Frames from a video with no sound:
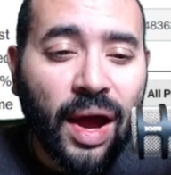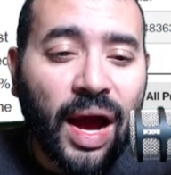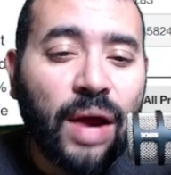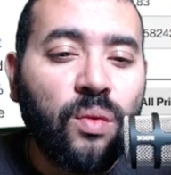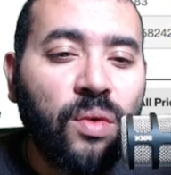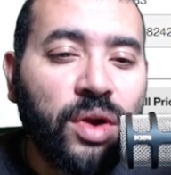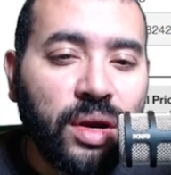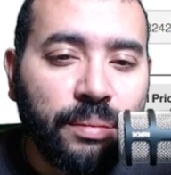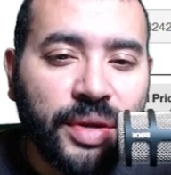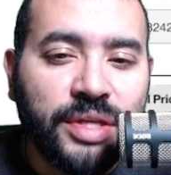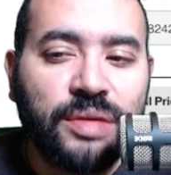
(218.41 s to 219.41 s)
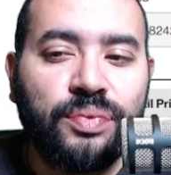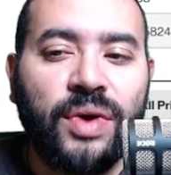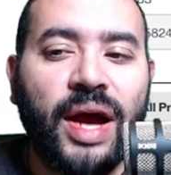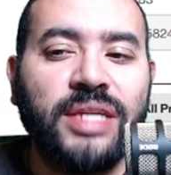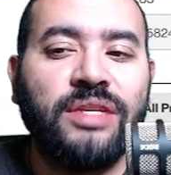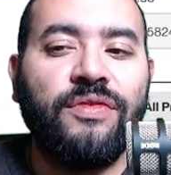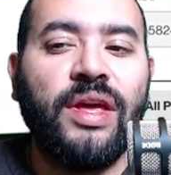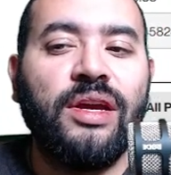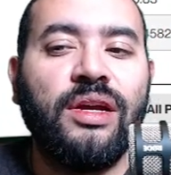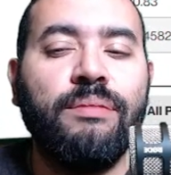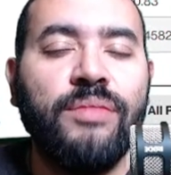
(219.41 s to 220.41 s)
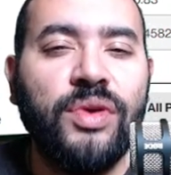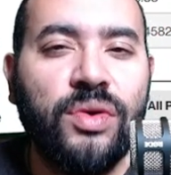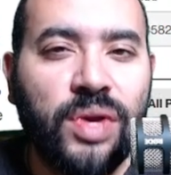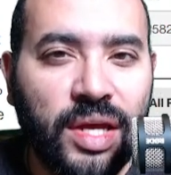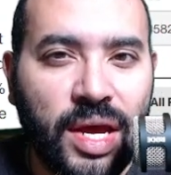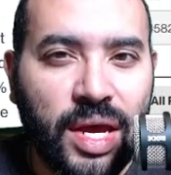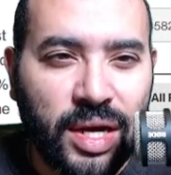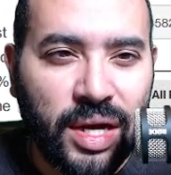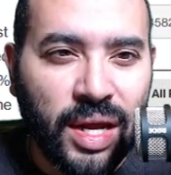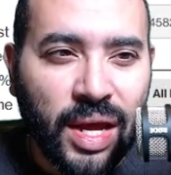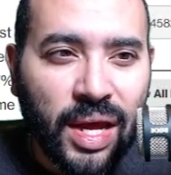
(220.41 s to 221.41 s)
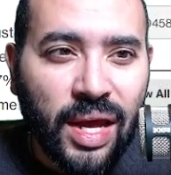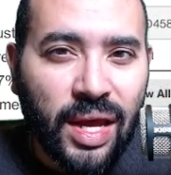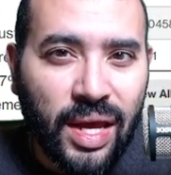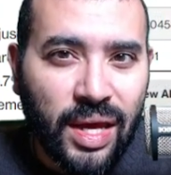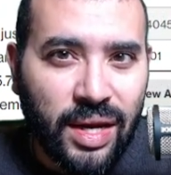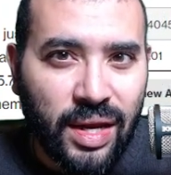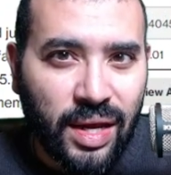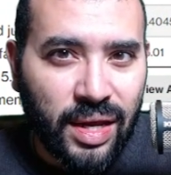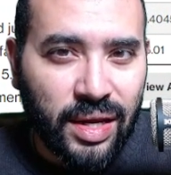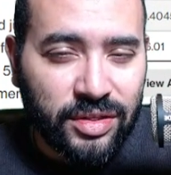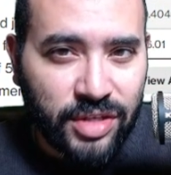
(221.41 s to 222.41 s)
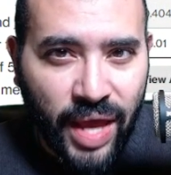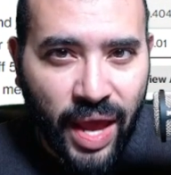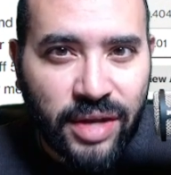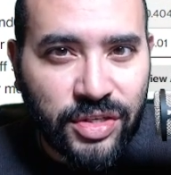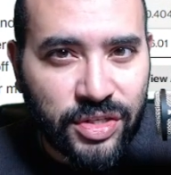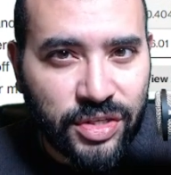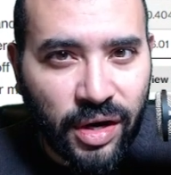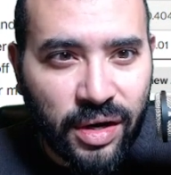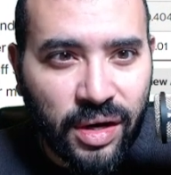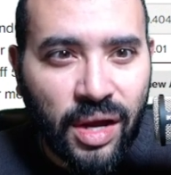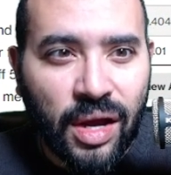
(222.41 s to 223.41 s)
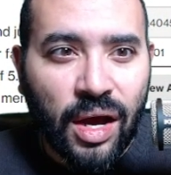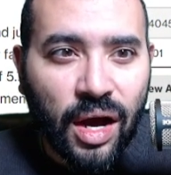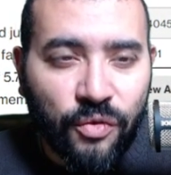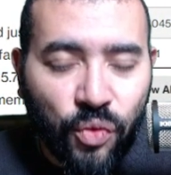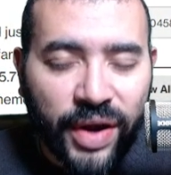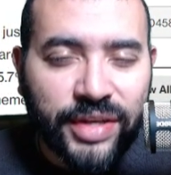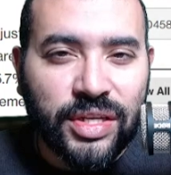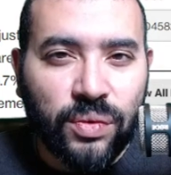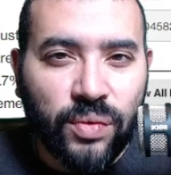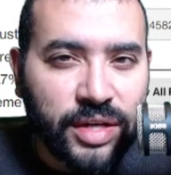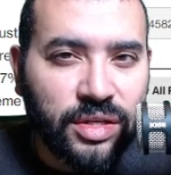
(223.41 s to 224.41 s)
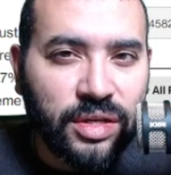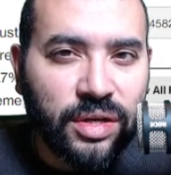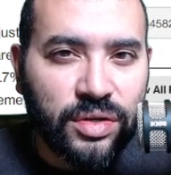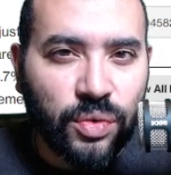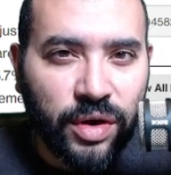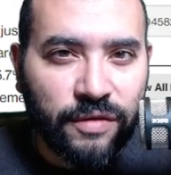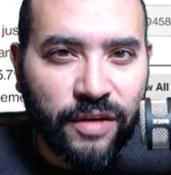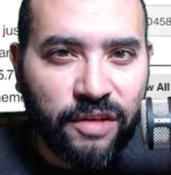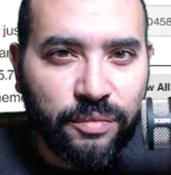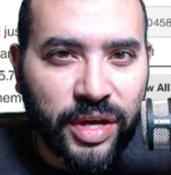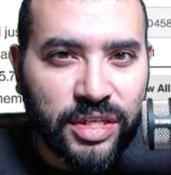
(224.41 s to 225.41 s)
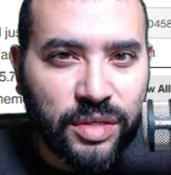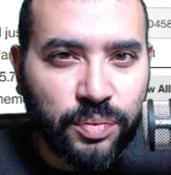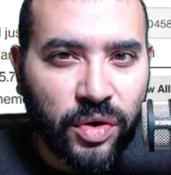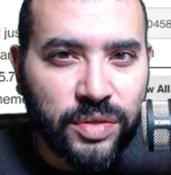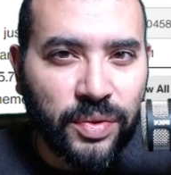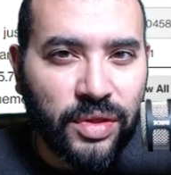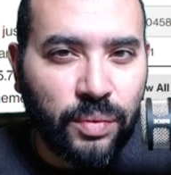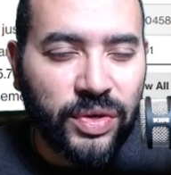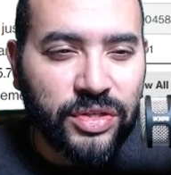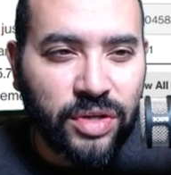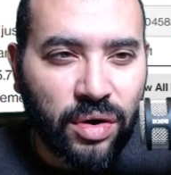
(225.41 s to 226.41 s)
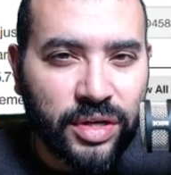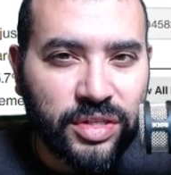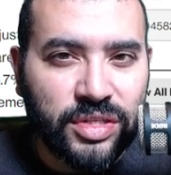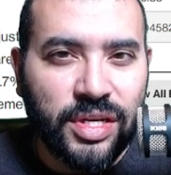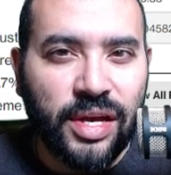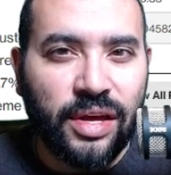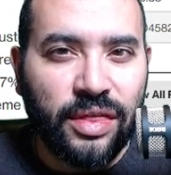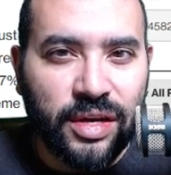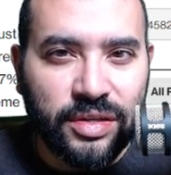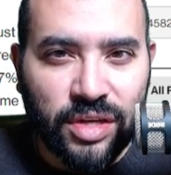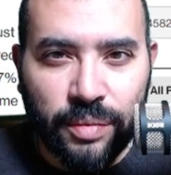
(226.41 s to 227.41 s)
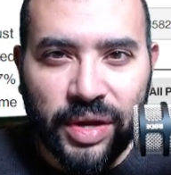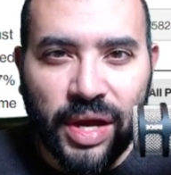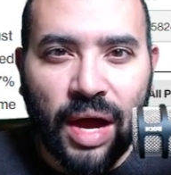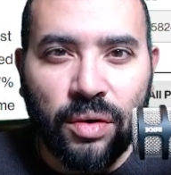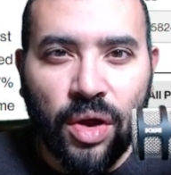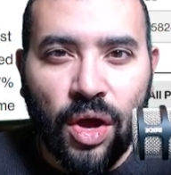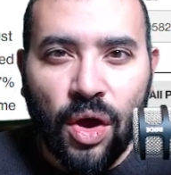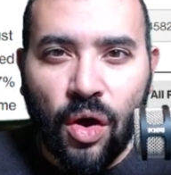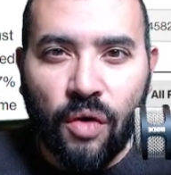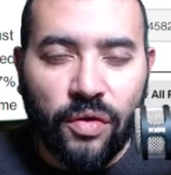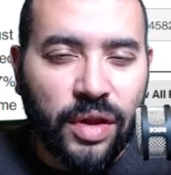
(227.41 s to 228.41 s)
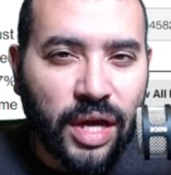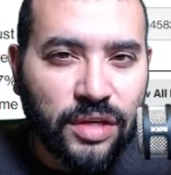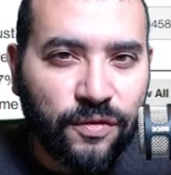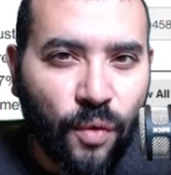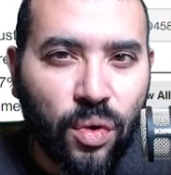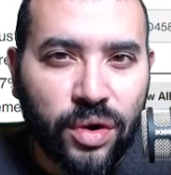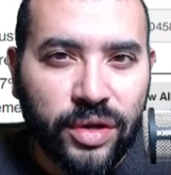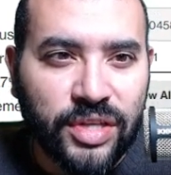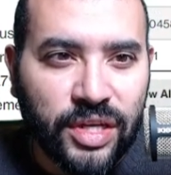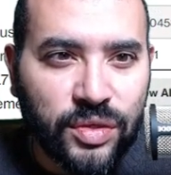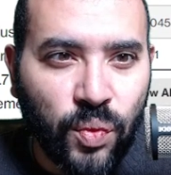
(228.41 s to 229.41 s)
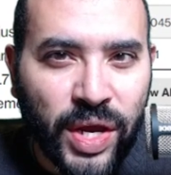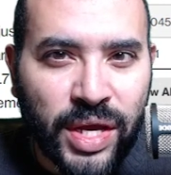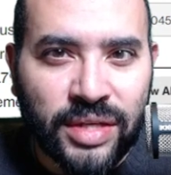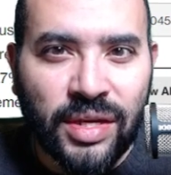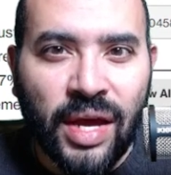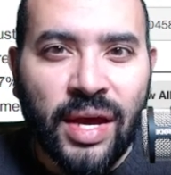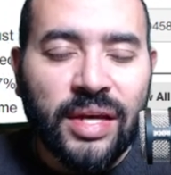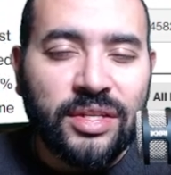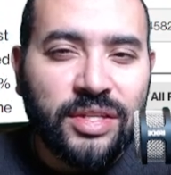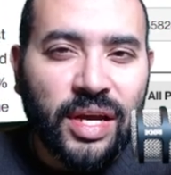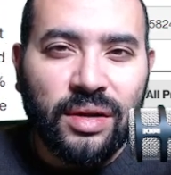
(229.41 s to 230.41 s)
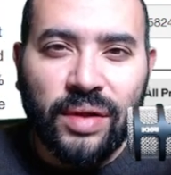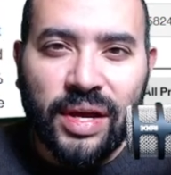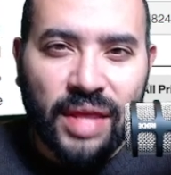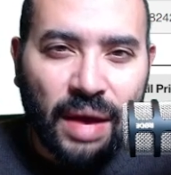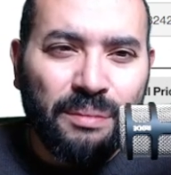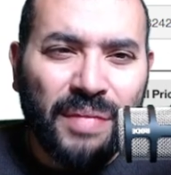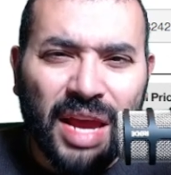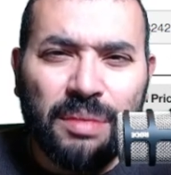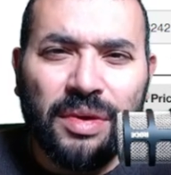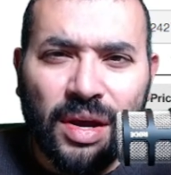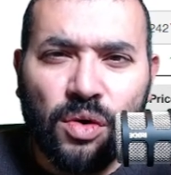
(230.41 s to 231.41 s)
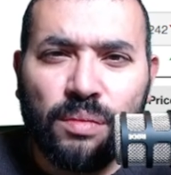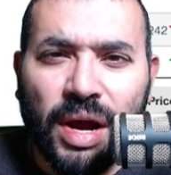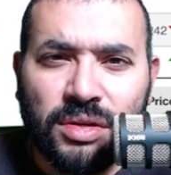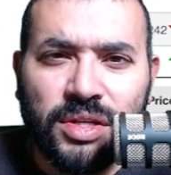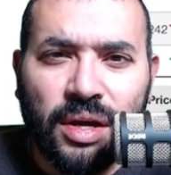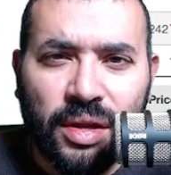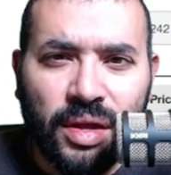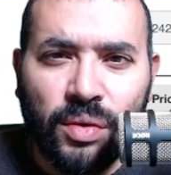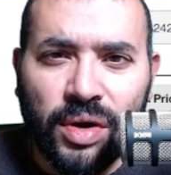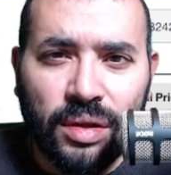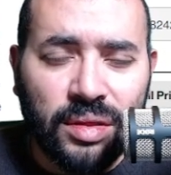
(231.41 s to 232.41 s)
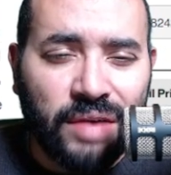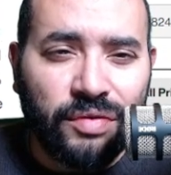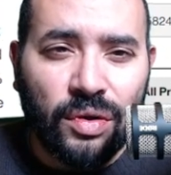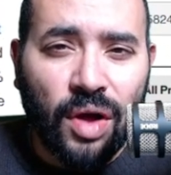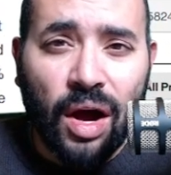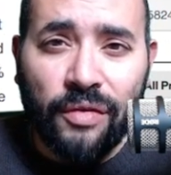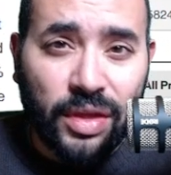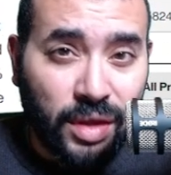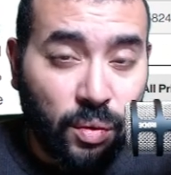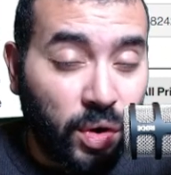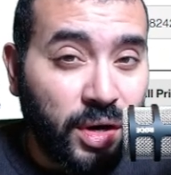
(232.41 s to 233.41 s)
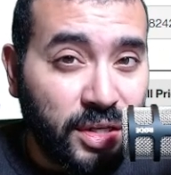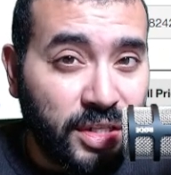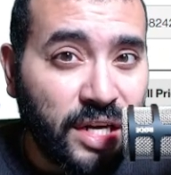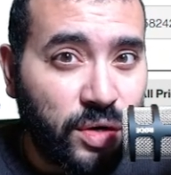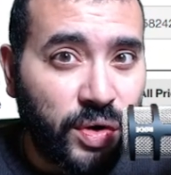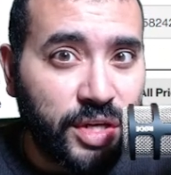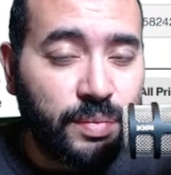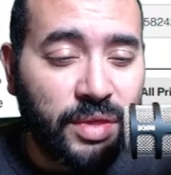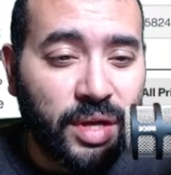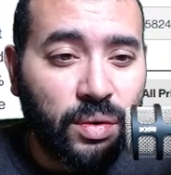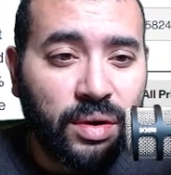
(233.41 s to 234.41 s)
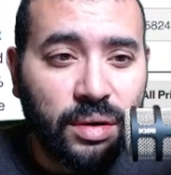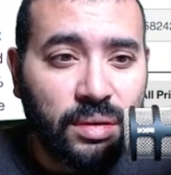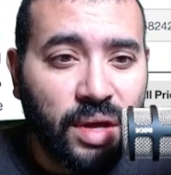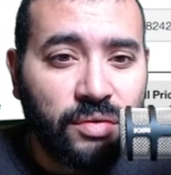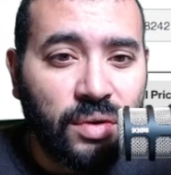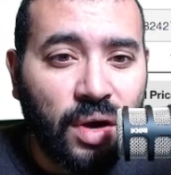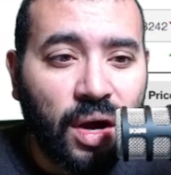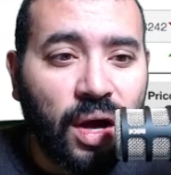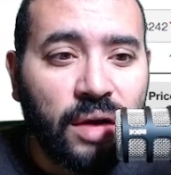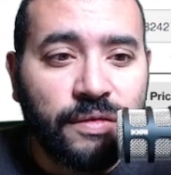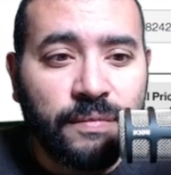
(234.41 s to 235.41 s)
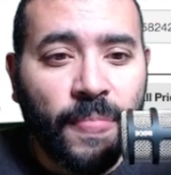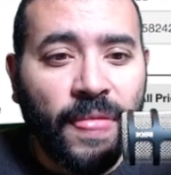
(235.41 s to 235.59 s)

I wouldn't be surprised if they communicated an intention of raising rates another 25 basis points, but then we started seeing things coming out over the next four to six weeks, signaling that maybe they were about done and they were going to level off, that they weren't going to decrease, but they were going to level off.